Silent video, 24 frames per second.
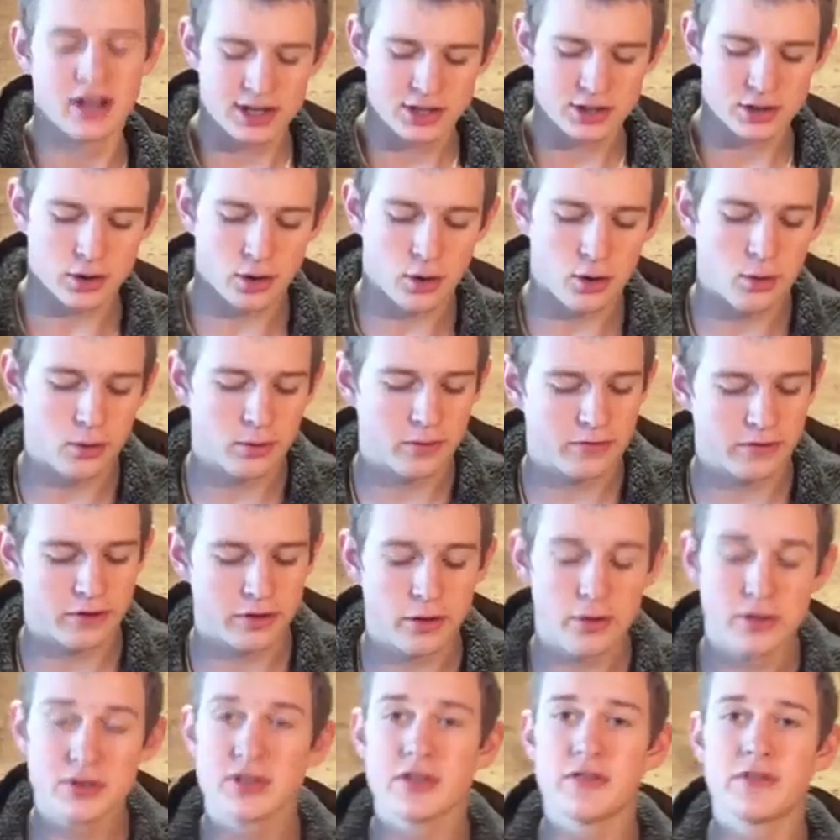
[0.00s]
So for
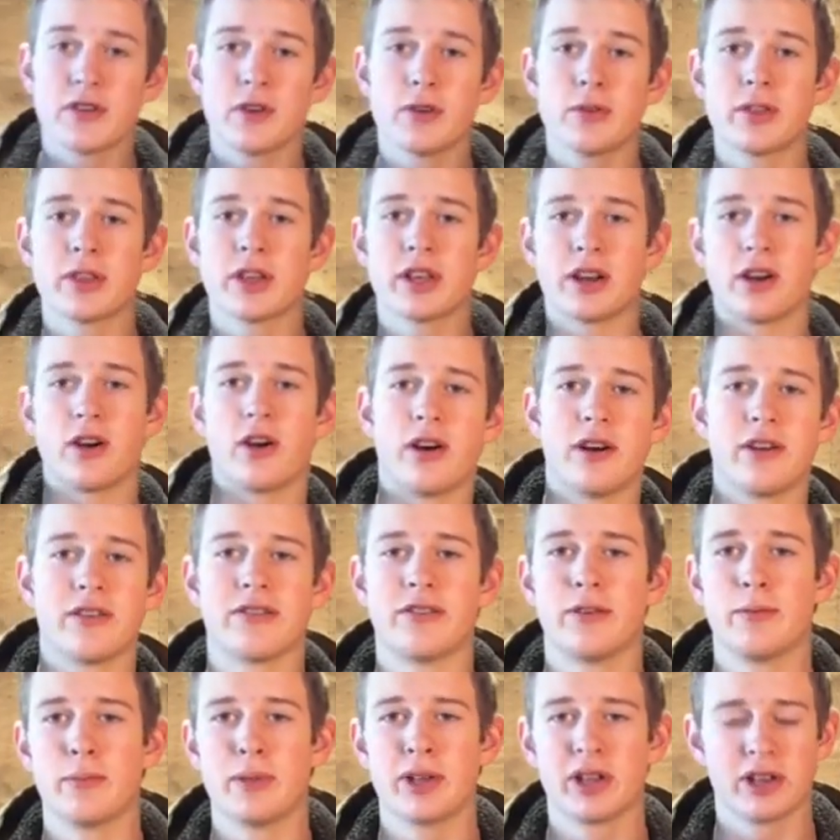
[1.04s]
those of you that aren't
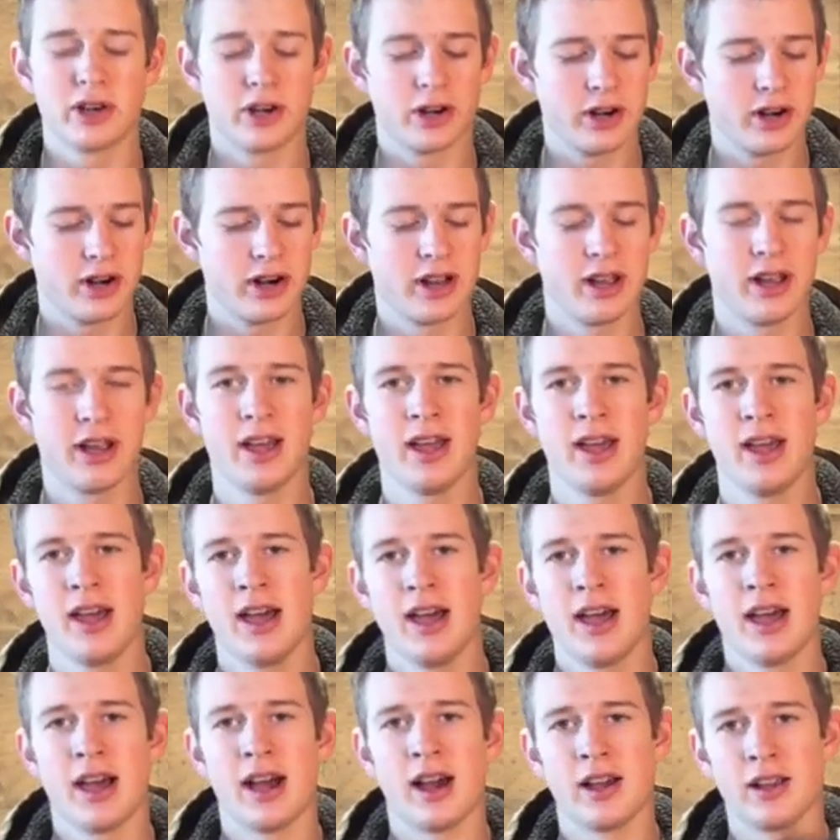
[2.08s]
familiar,
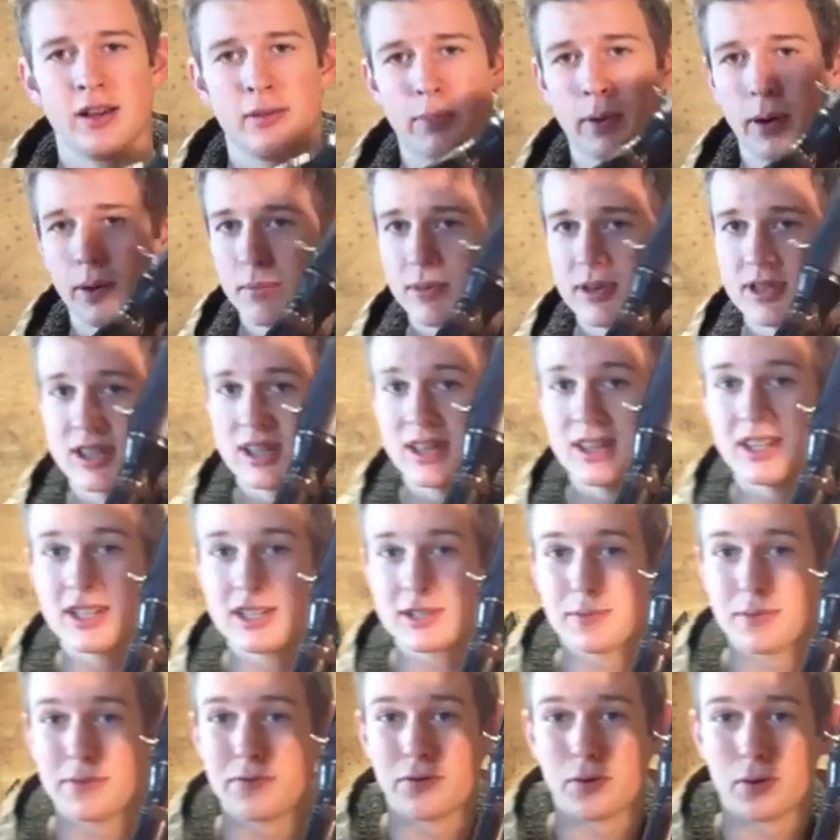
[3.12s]
you've probably seen
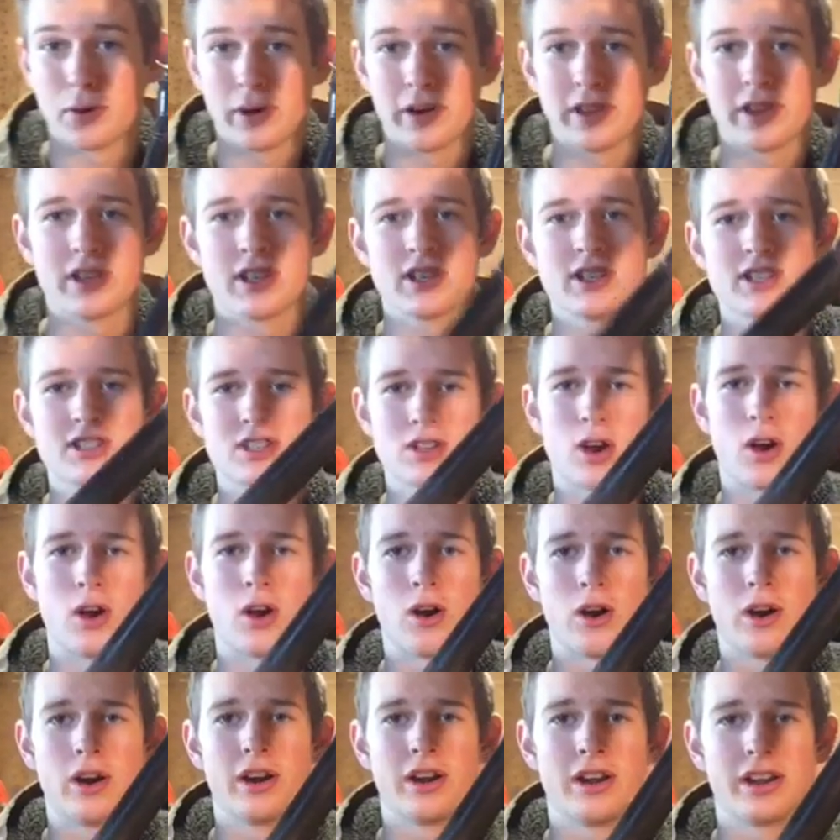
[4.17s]
these before. These
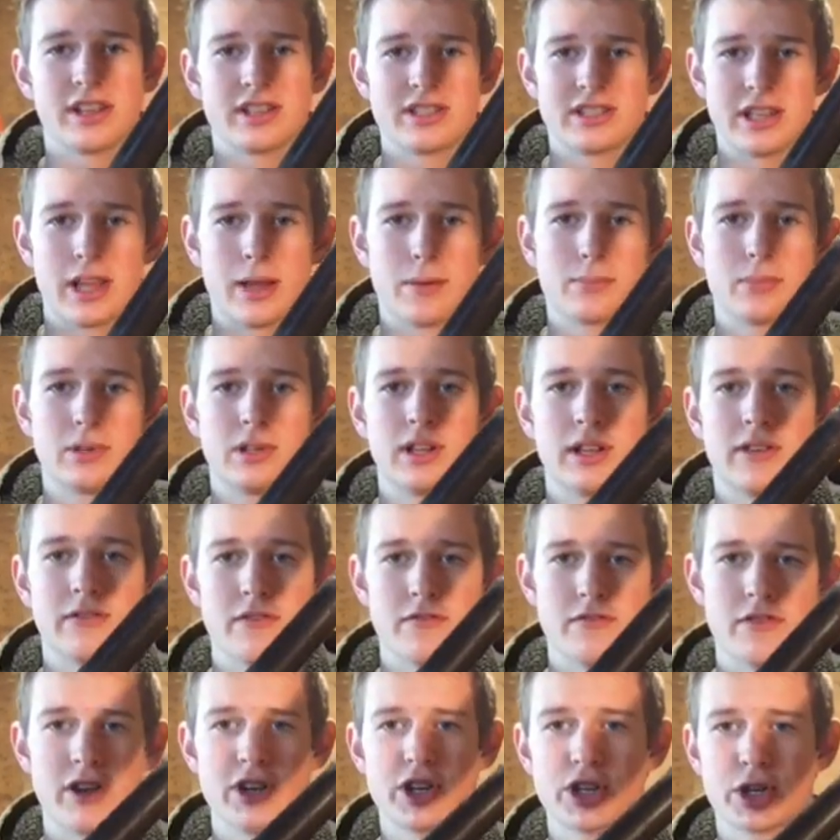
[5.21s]
are an example of a
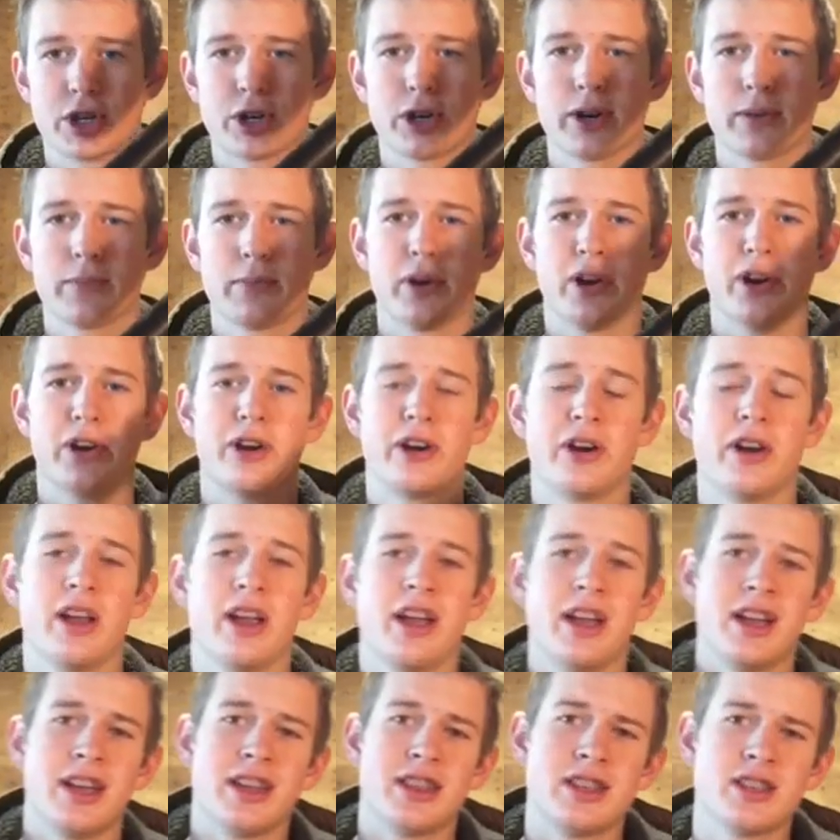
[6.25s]
Venturi burner.
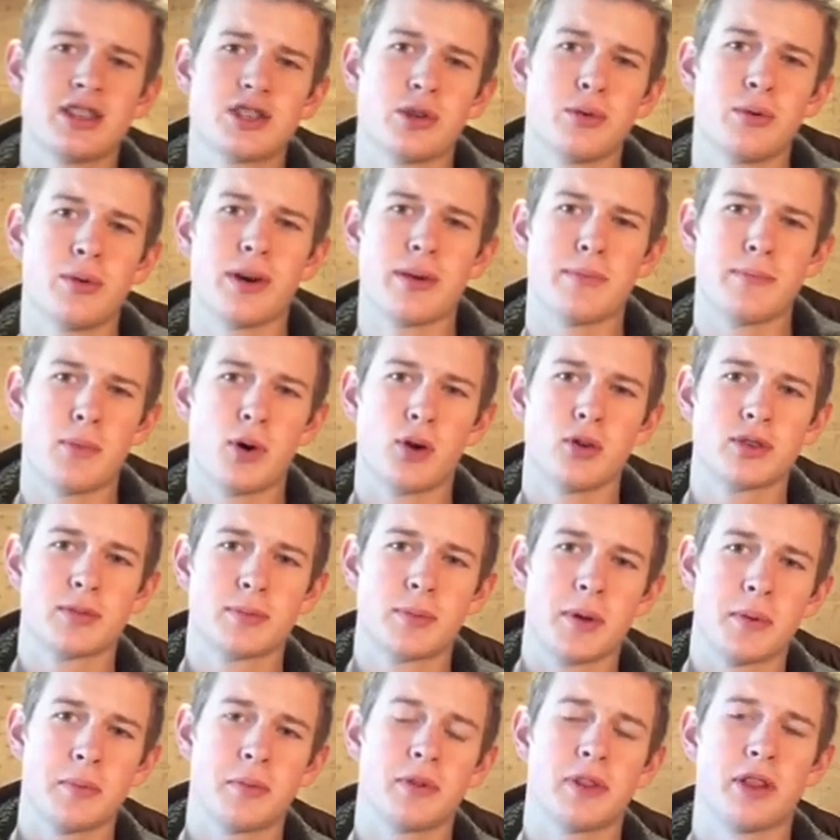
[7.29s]
These are what most
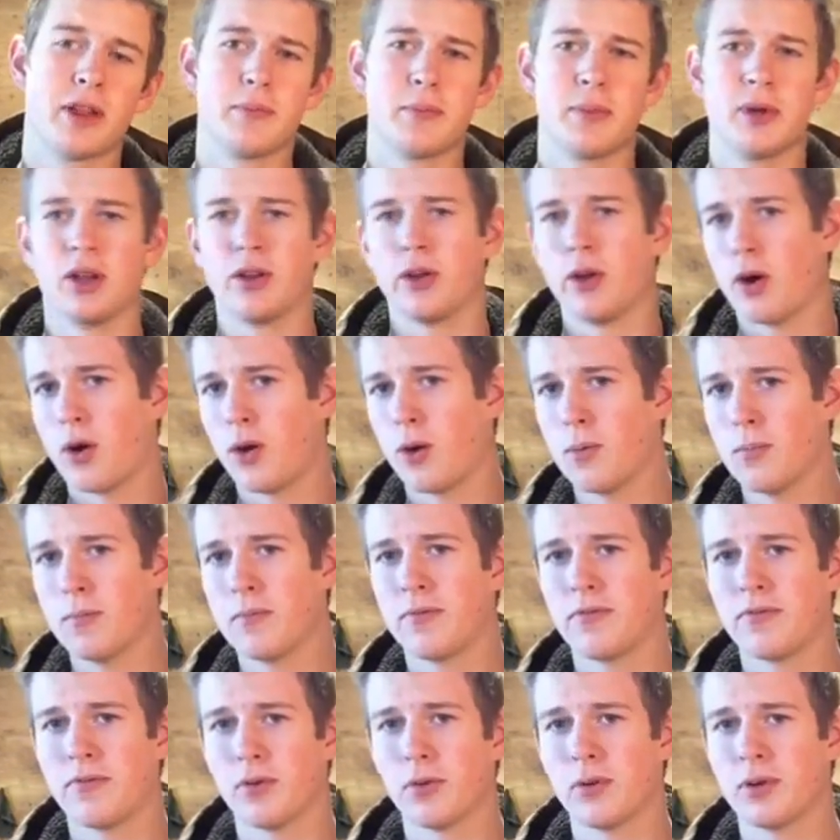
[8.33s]
people that build home
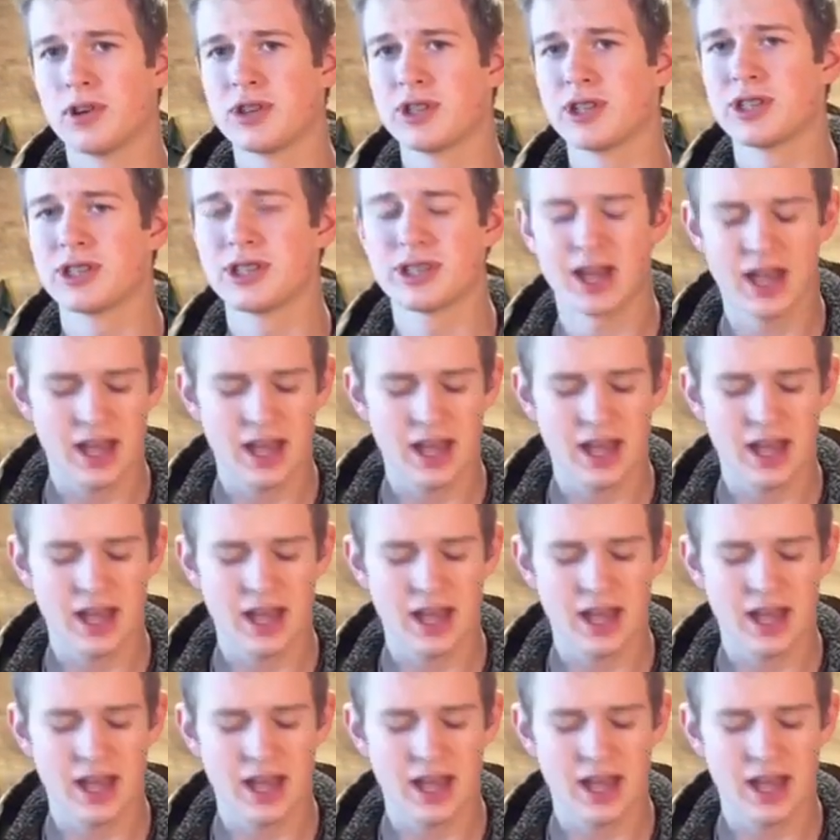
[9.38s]
forges